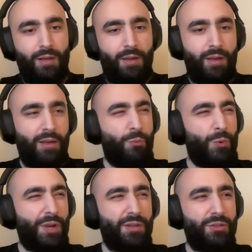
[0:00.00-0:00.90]
And we
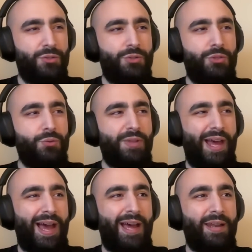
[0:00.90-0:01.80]
were going to do
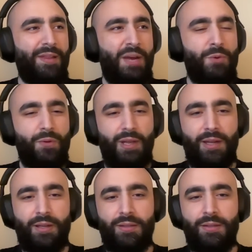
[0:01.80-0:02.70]
that. And then we were
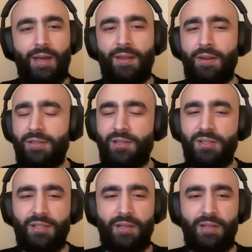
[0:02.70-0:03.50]
like, and then it starts to